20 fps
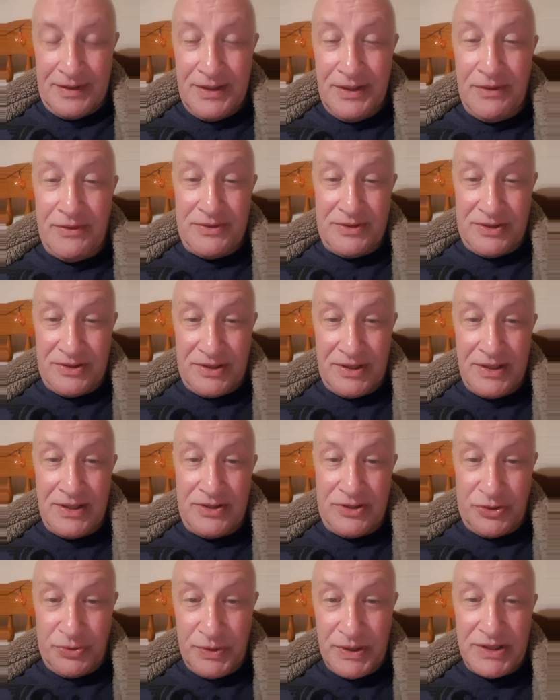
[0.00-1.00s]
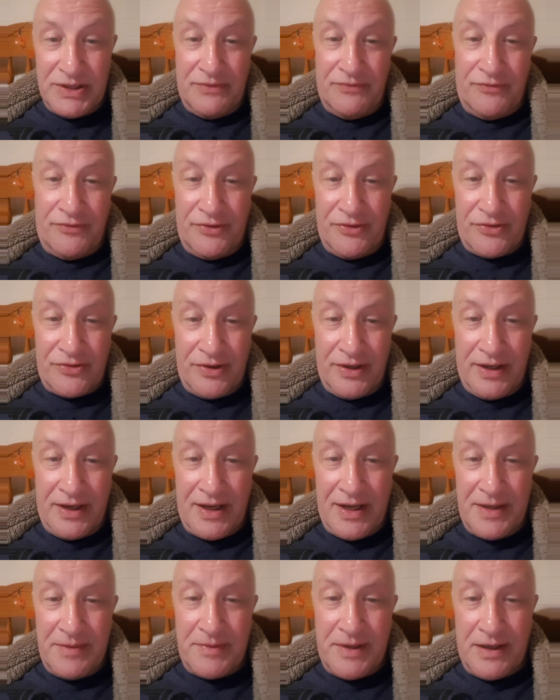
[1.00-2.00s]
as I say, the Swiss infantry
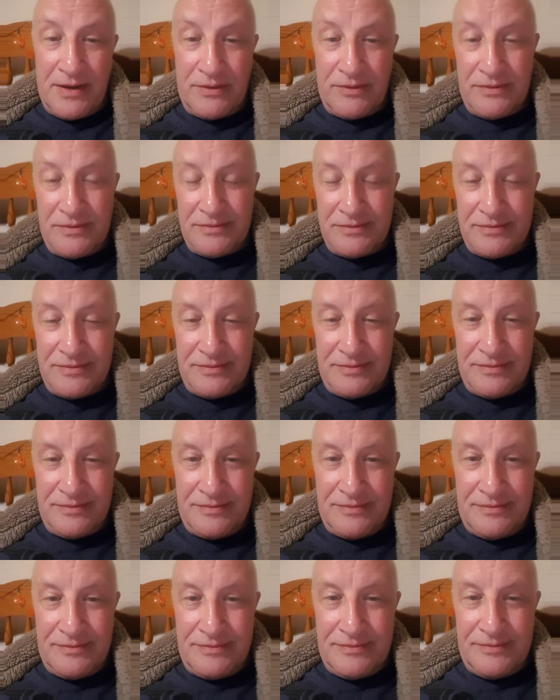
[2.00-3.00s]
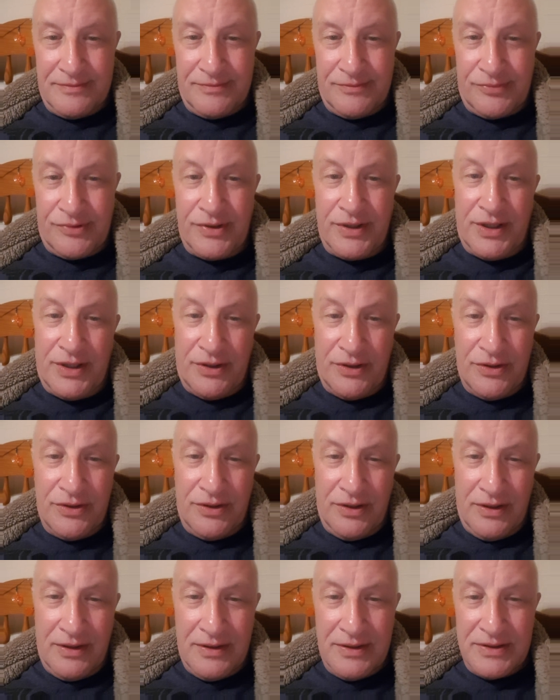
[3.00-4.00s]
came out pretty
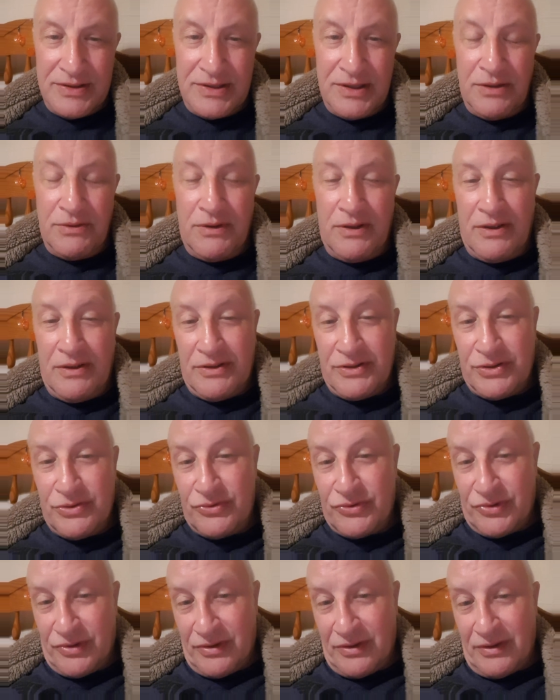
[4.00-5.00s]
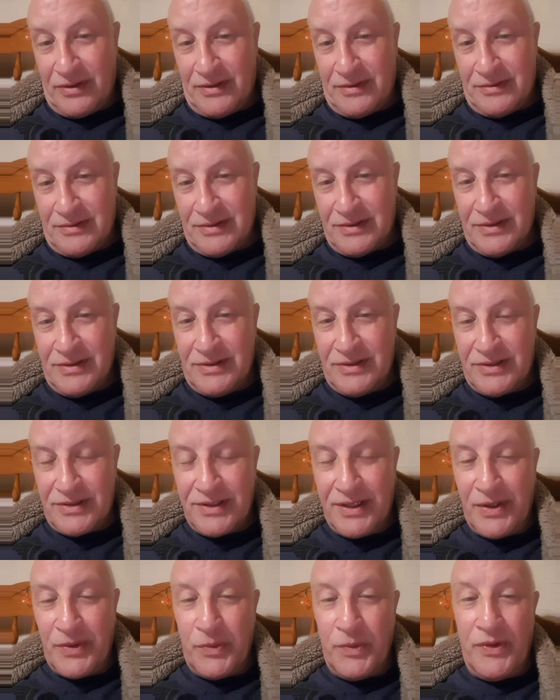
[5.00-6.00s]
good, so I shall try and
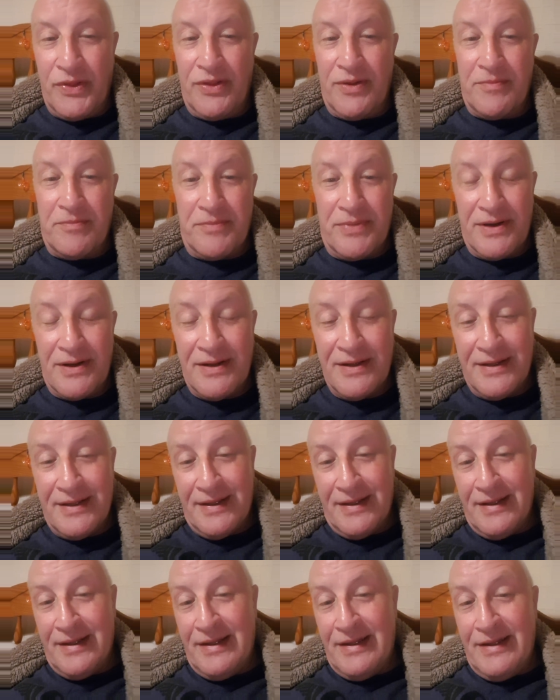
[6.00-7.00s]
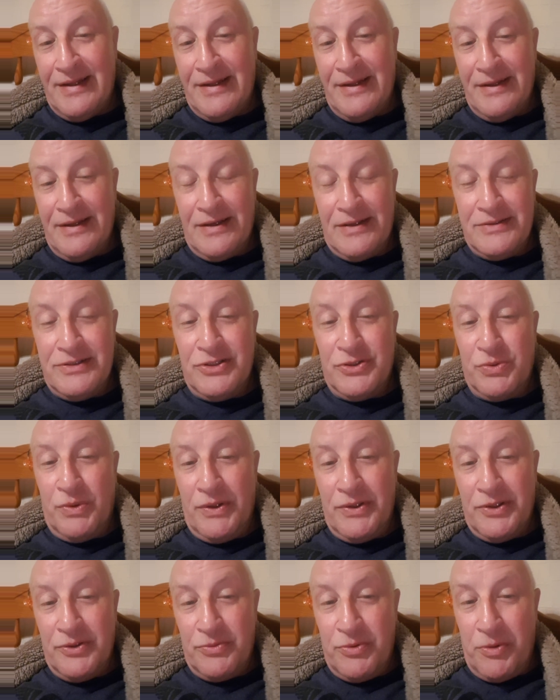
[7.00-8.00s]
stick with them. But I just
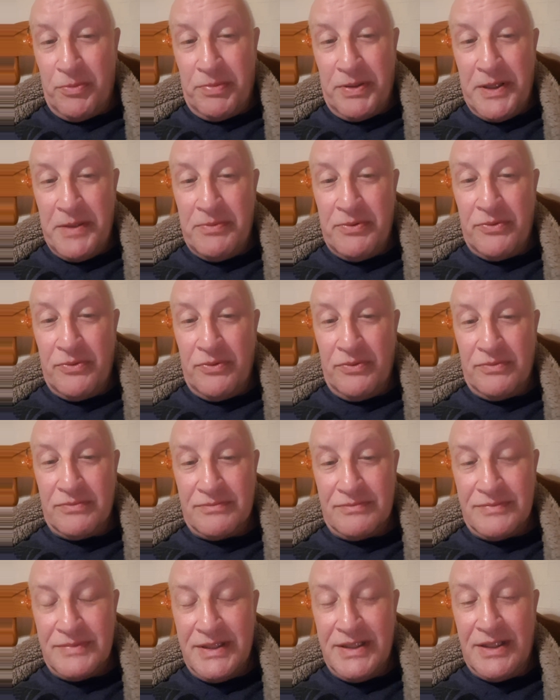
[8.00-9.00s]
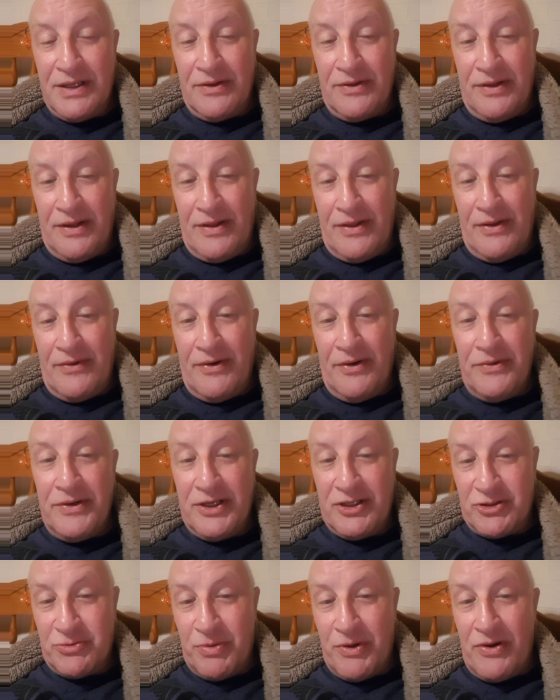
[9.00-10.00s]
wondered what people, their own
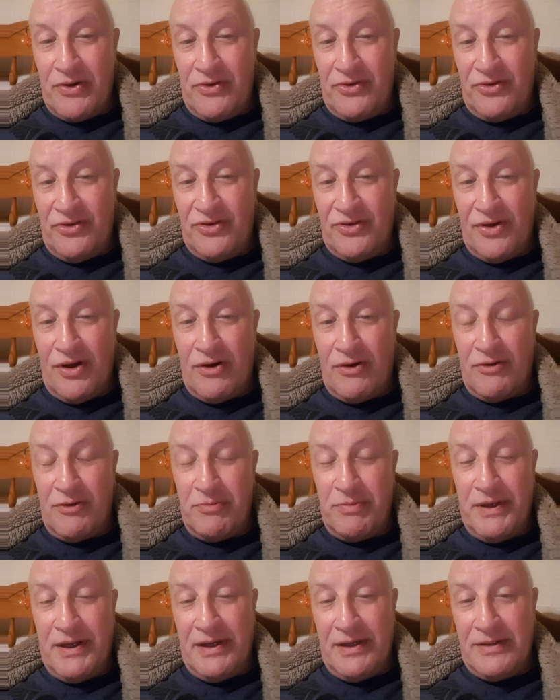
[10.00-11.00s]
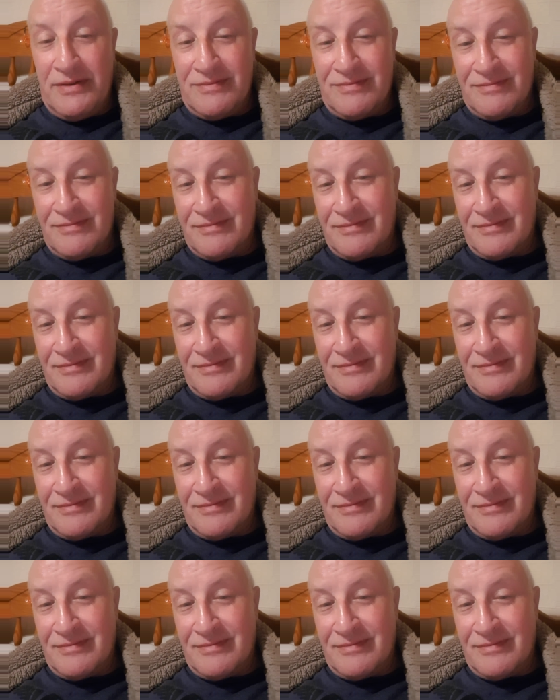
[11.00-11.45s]
experiences are of being